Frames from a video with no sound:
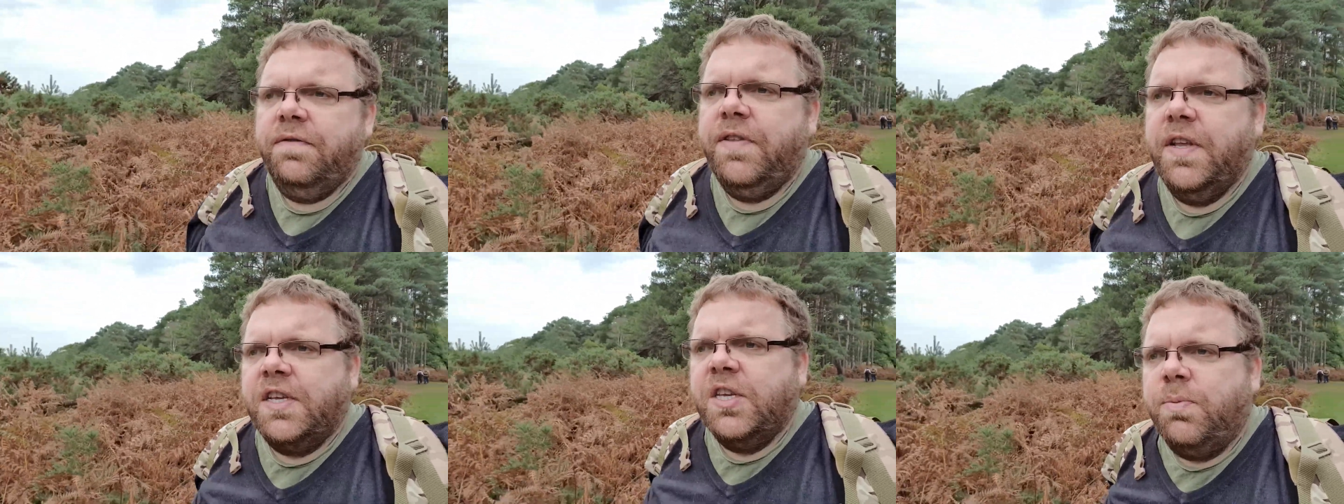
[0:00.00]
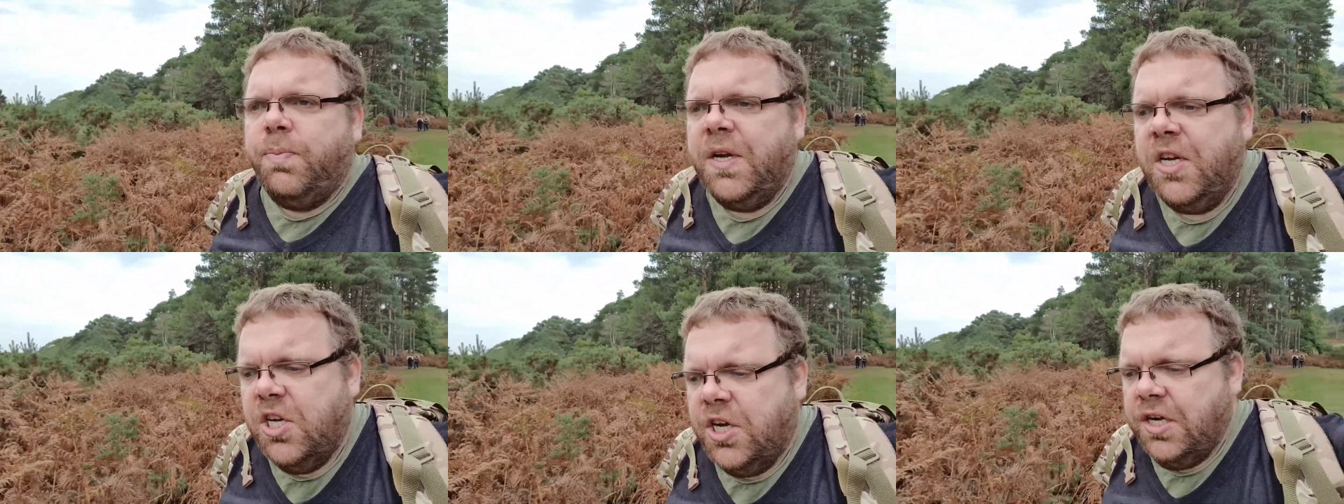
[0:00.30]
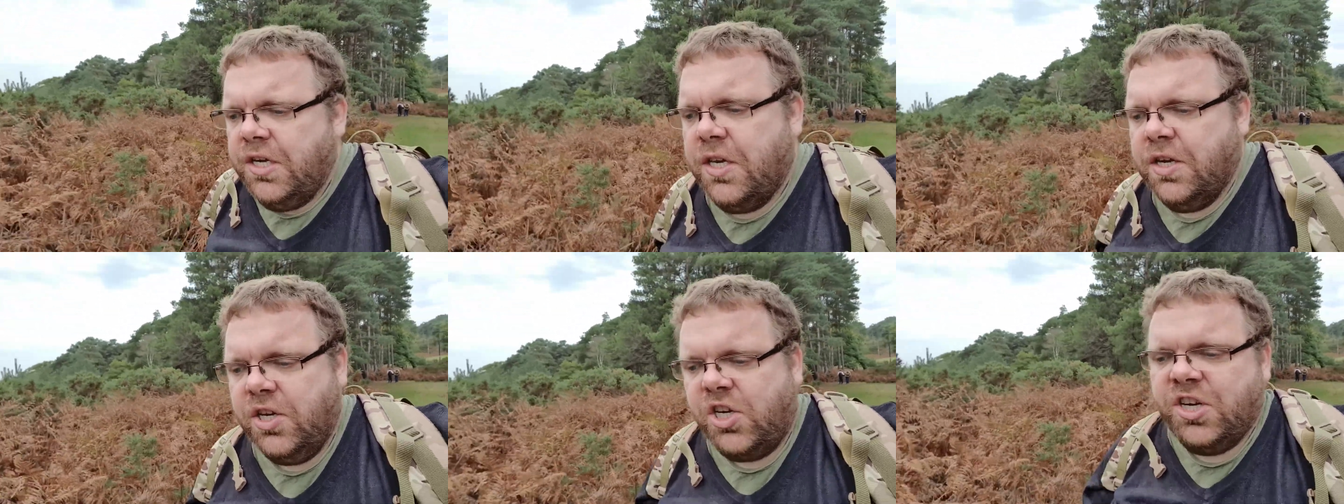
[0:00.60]
There's species
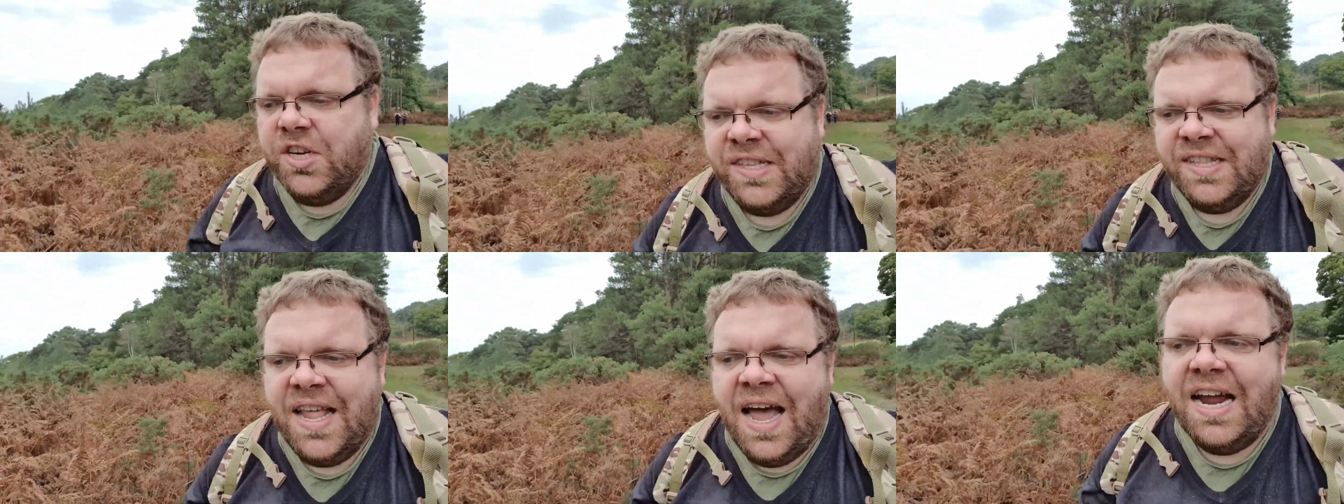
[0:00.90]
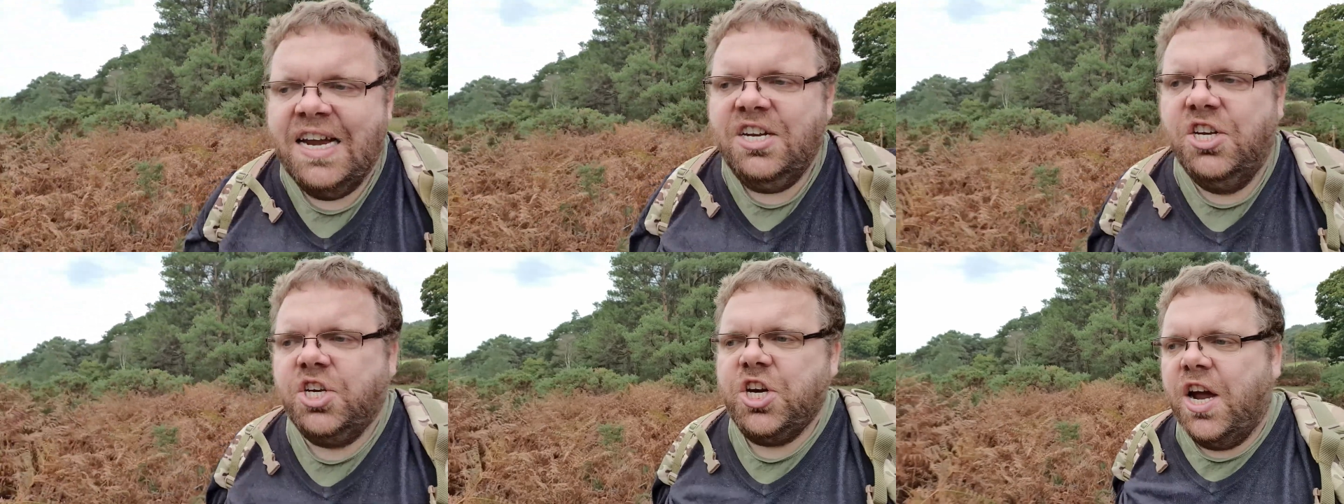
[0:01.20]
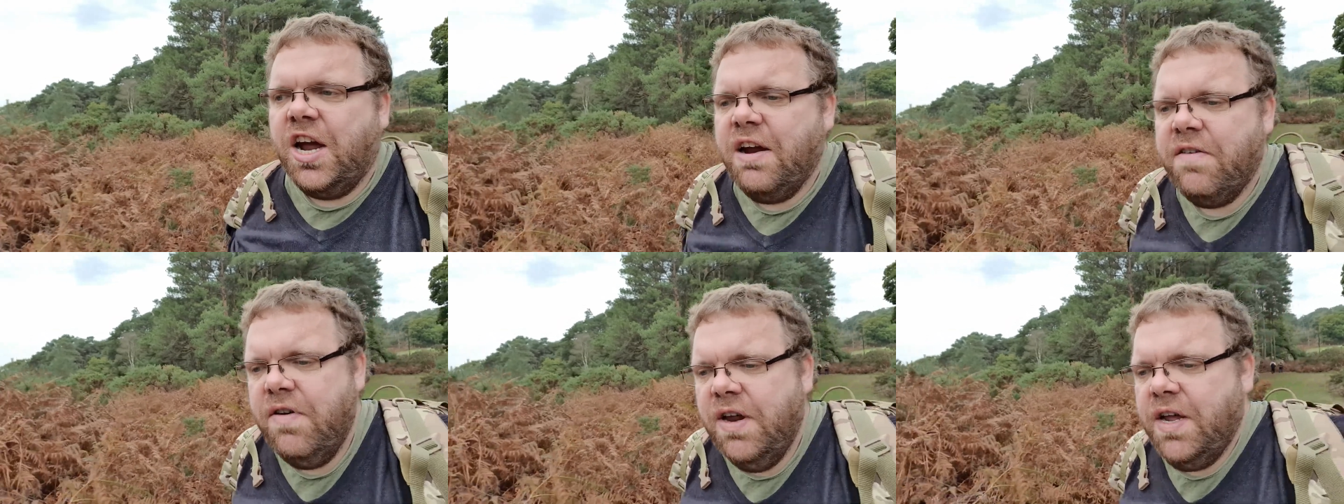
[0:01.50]
such as
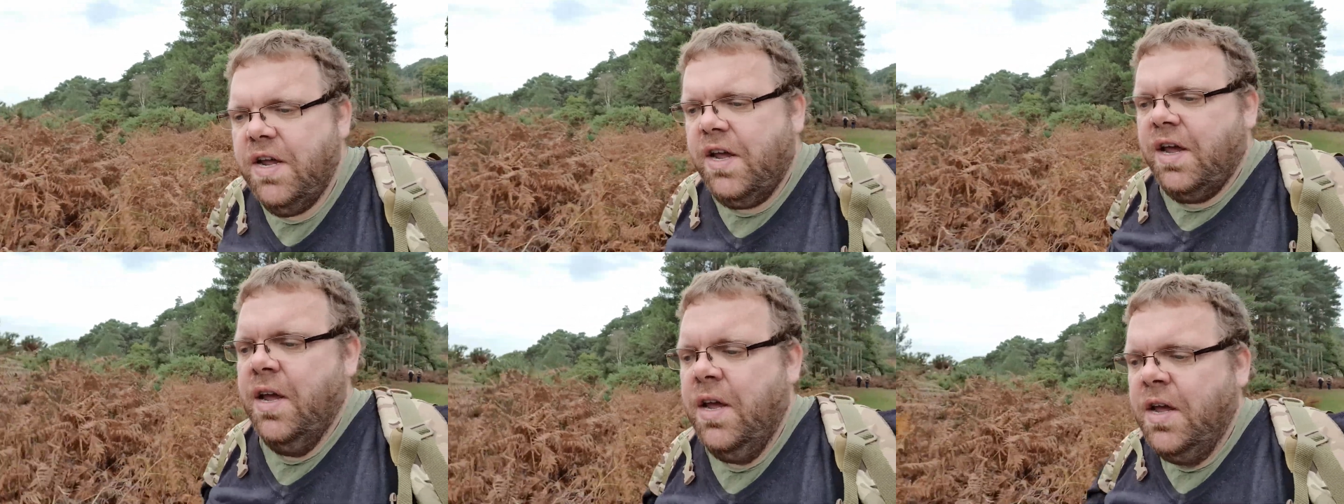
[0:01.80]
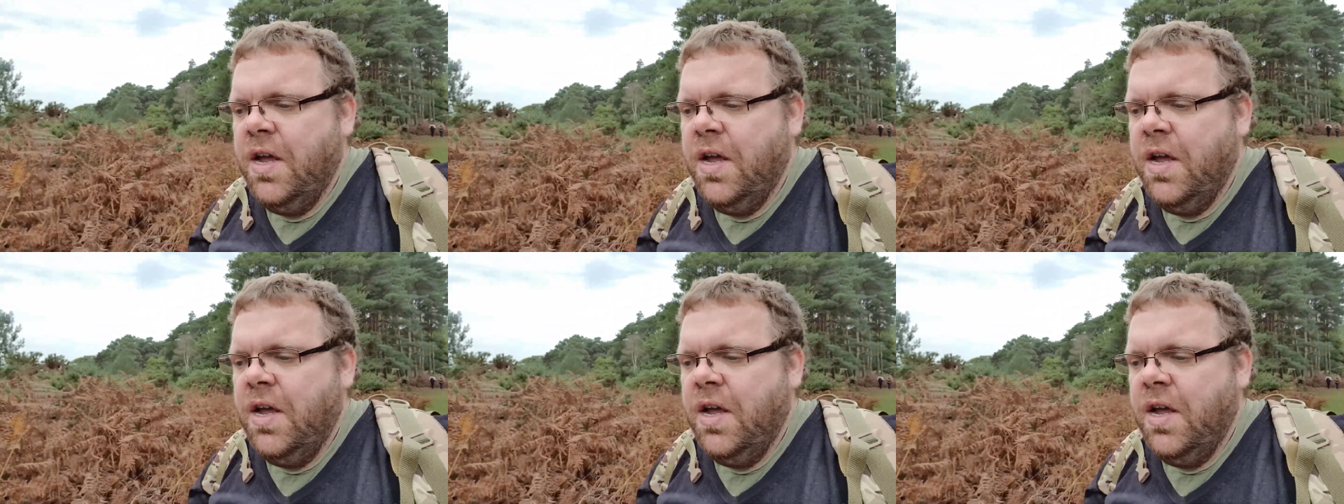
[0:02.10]
nightjar here.